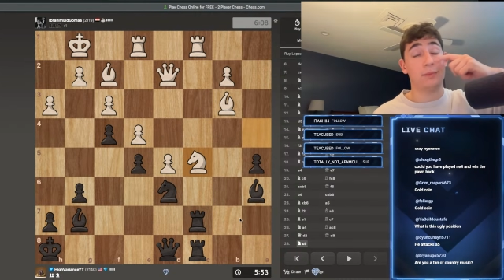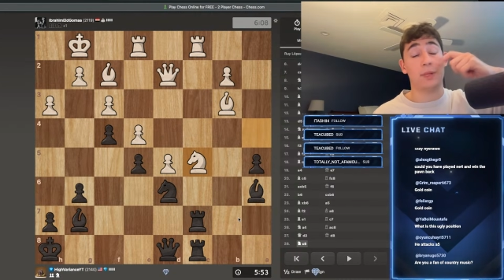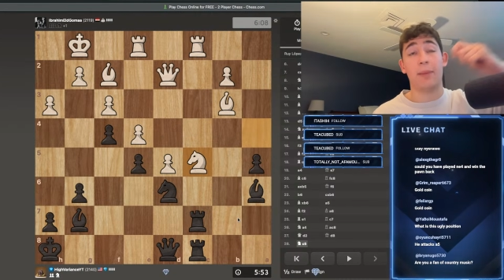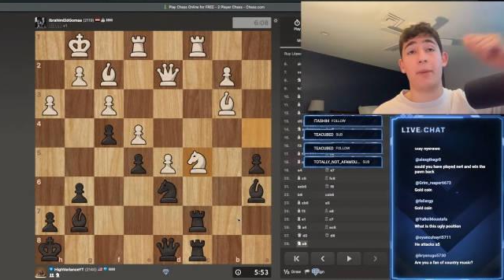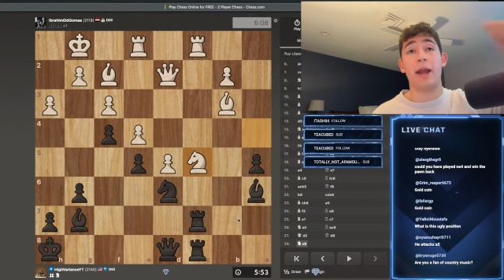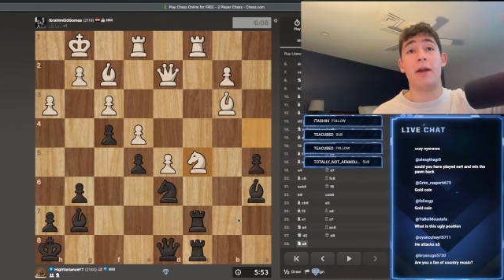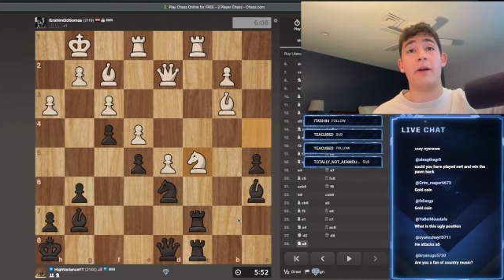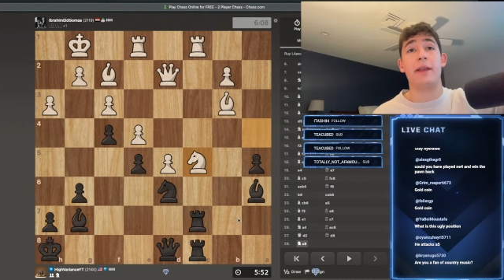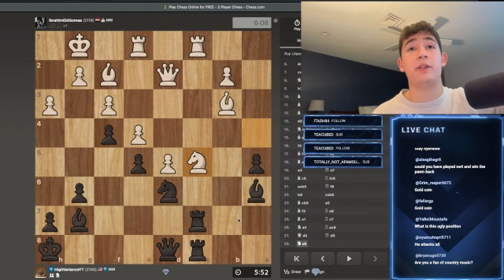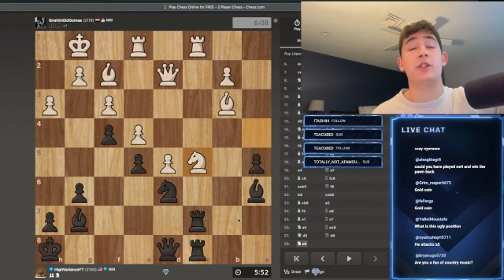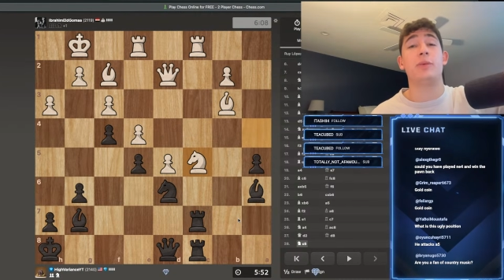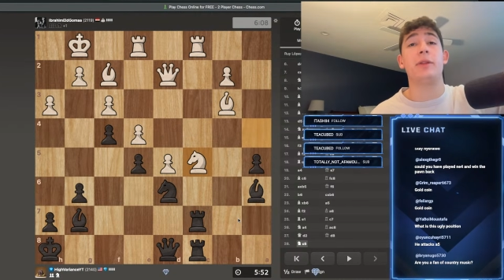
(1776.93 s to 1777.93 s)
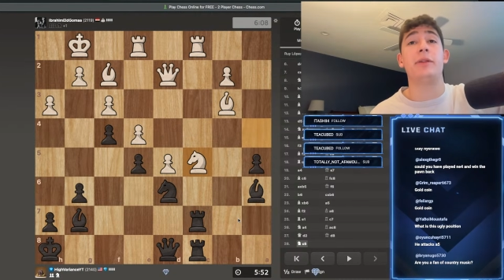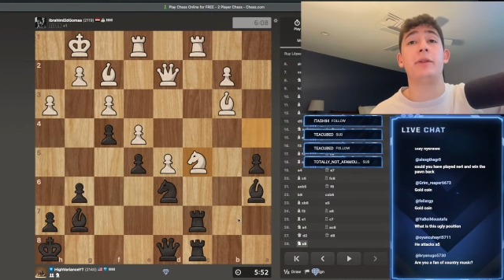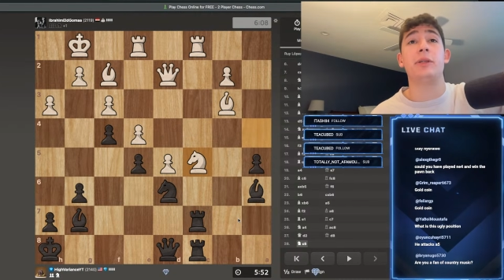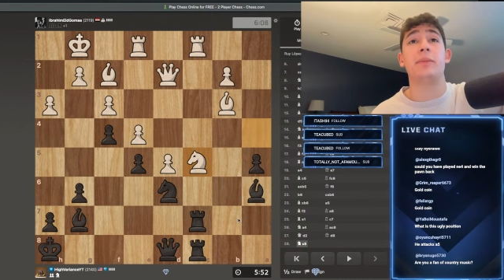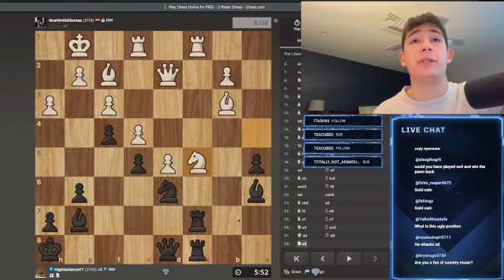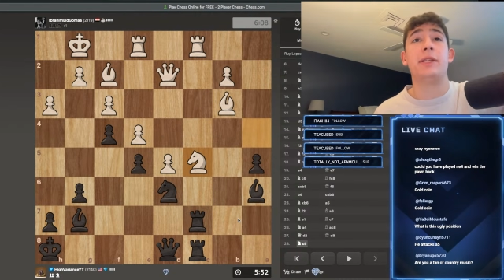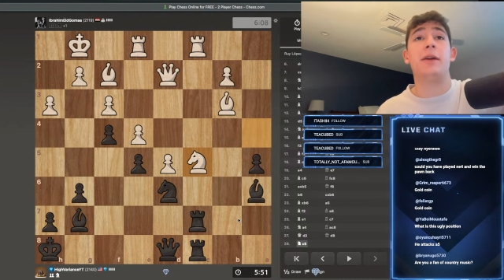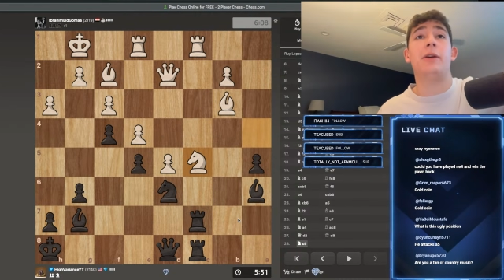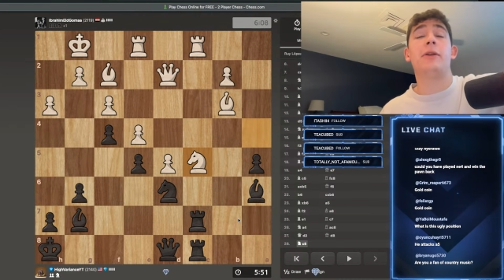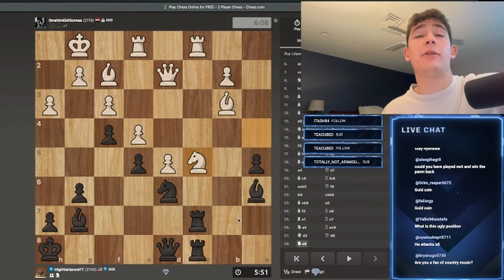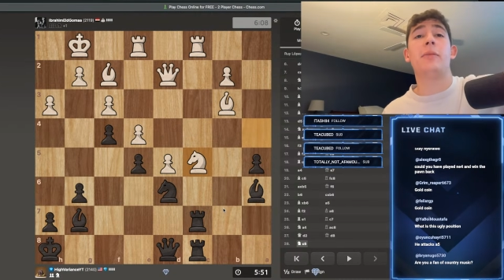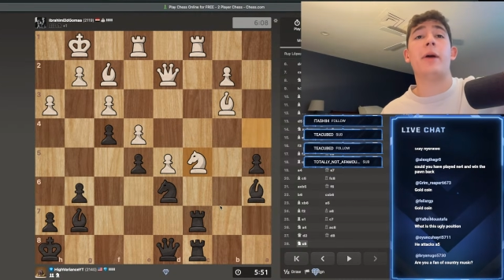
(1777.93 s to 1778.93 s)
I might already just be losing
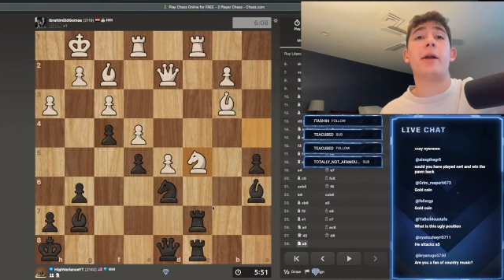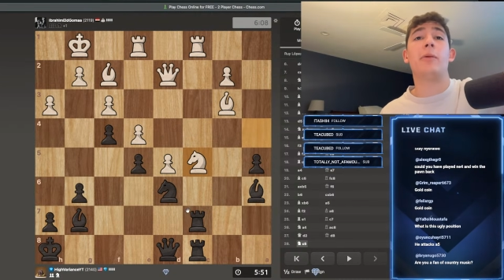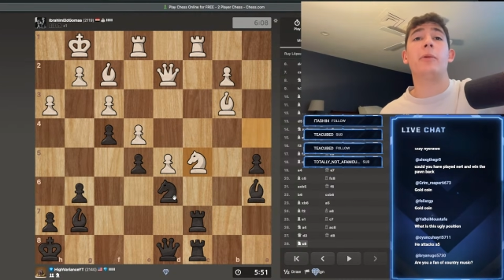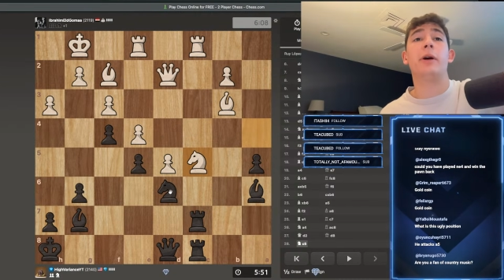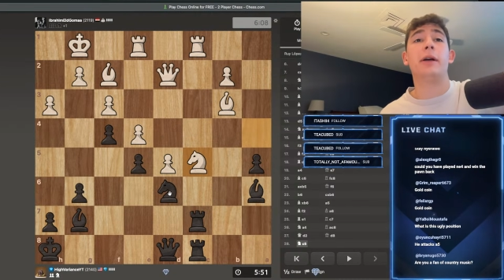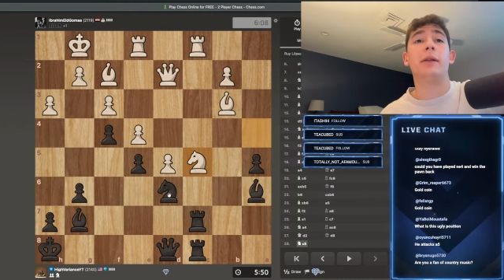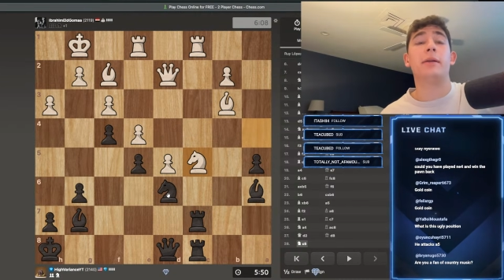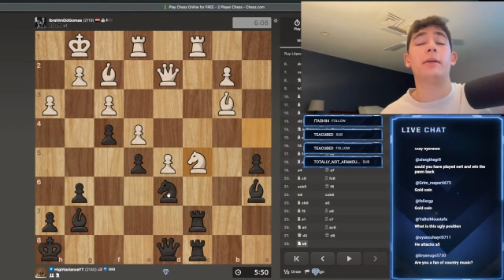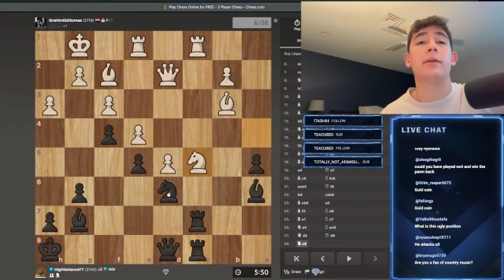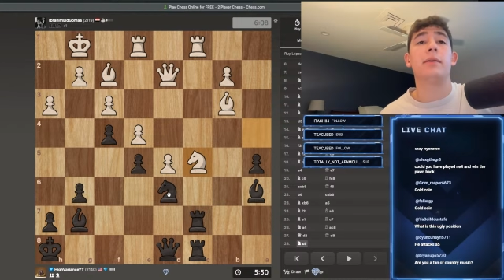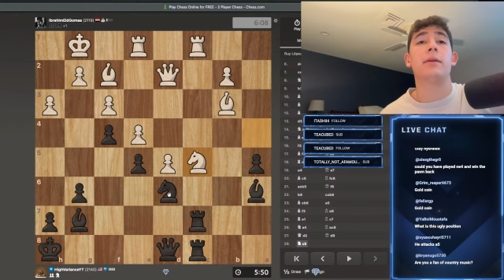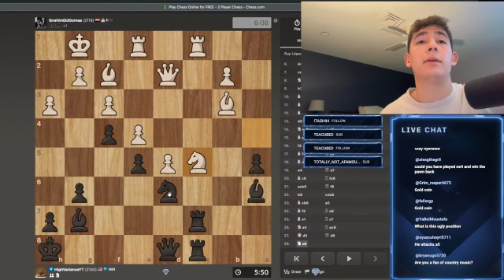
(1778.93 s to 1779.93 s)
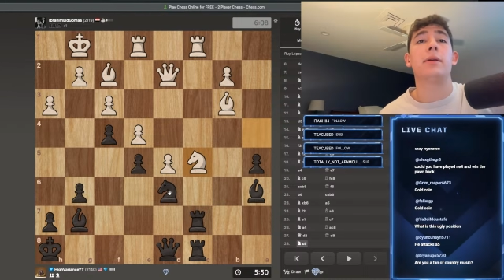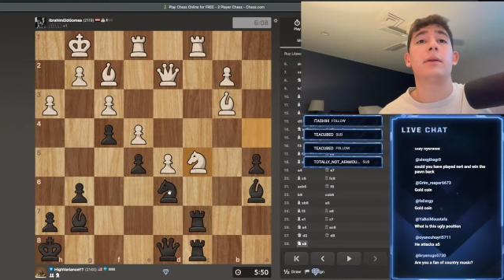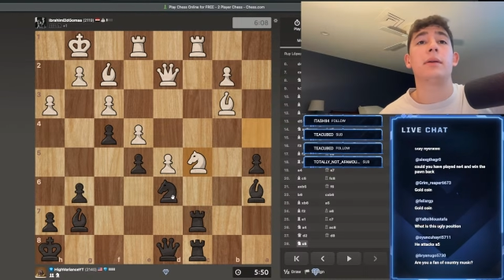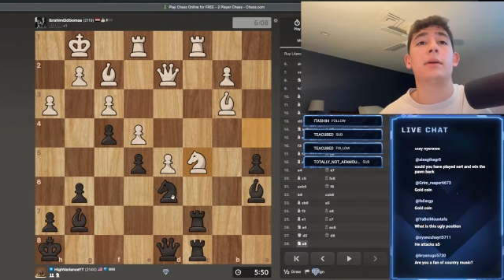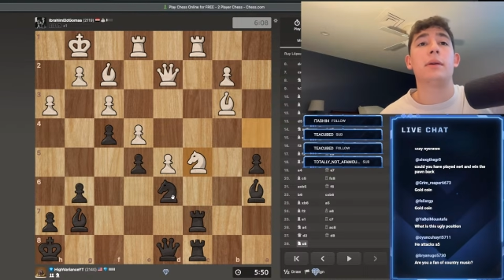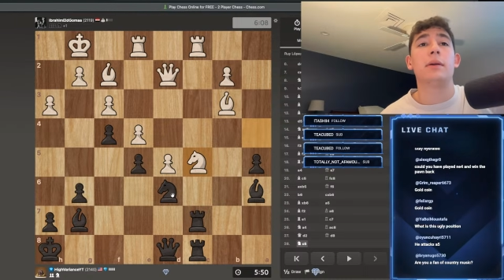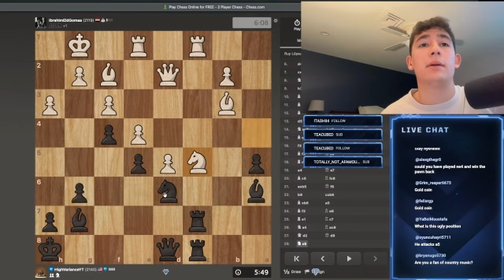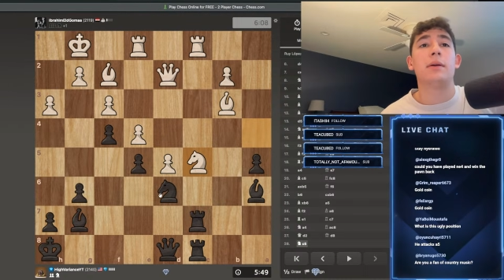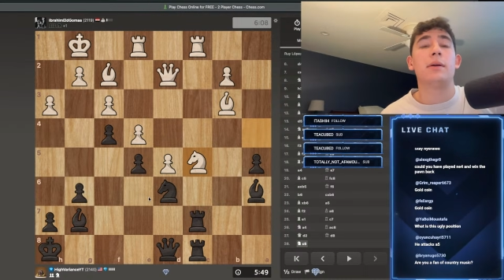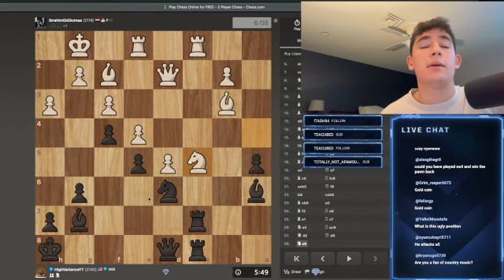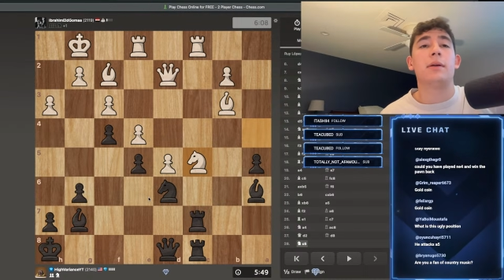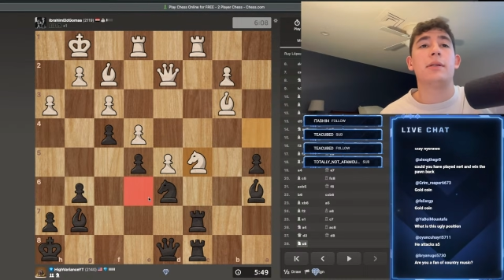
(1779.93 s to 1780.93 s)
material no matter what.
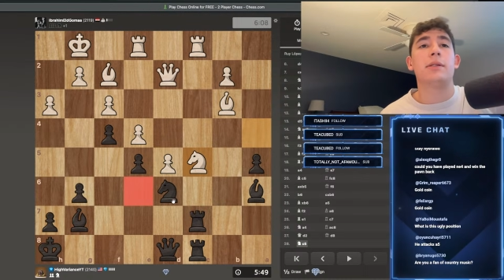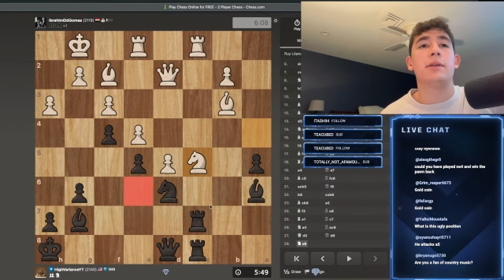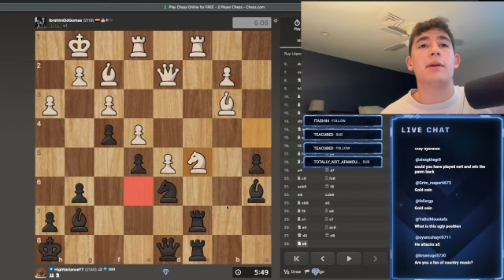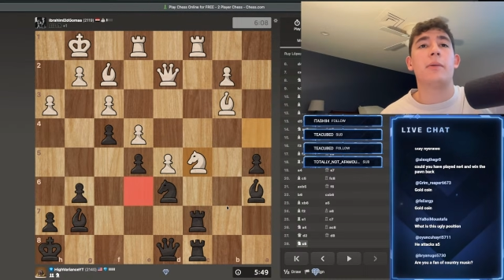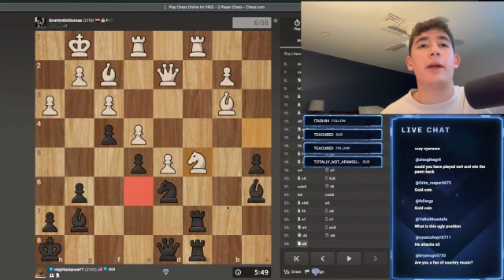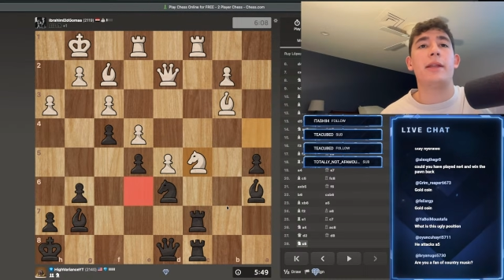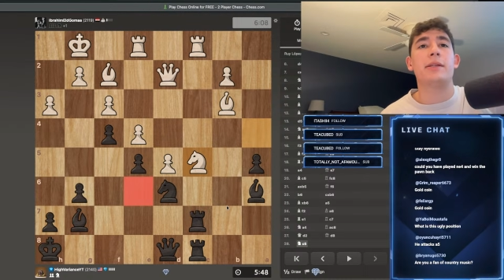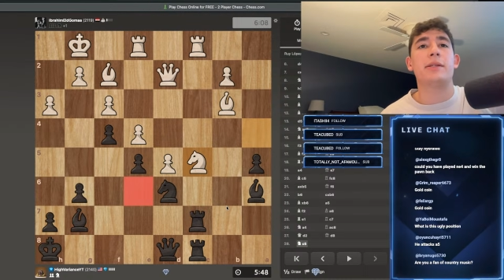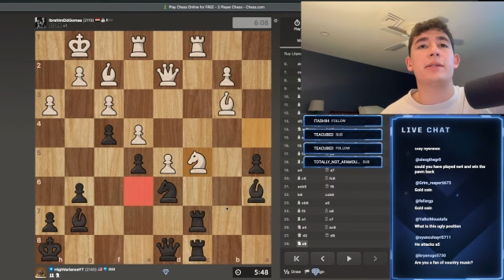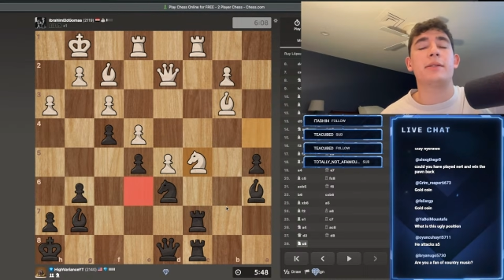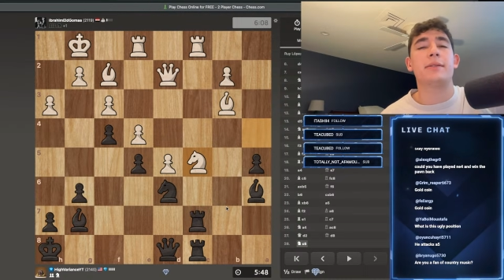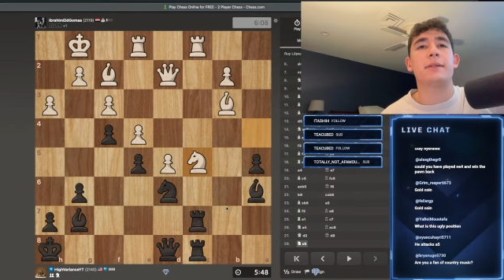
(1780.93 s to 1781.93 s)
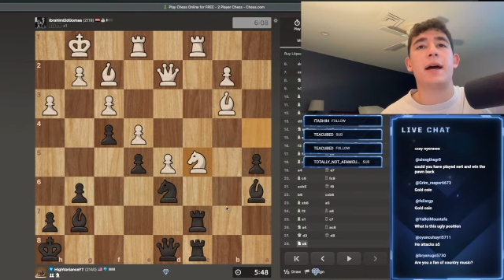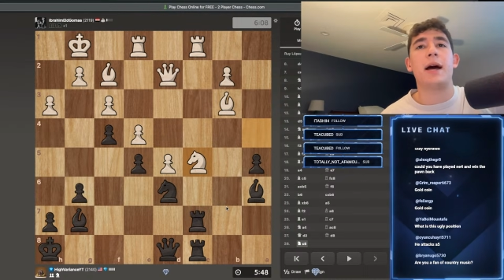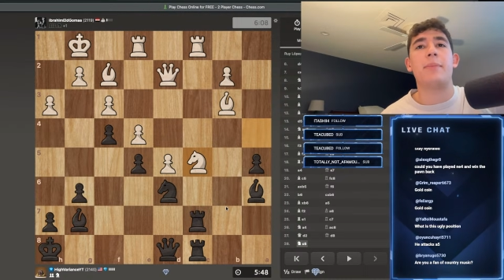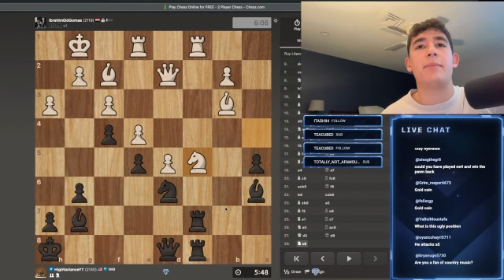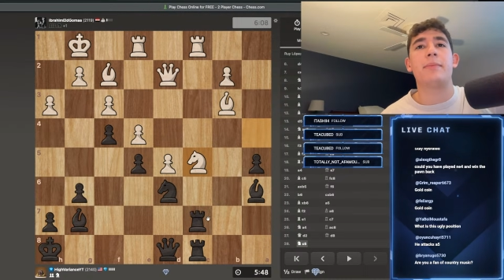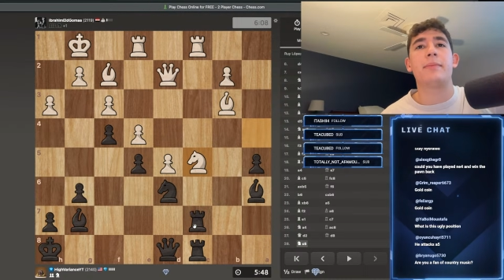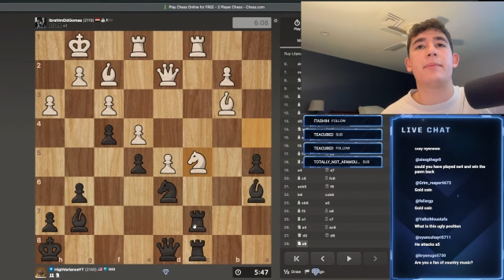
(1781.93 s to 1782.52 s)
Is there a way to stop?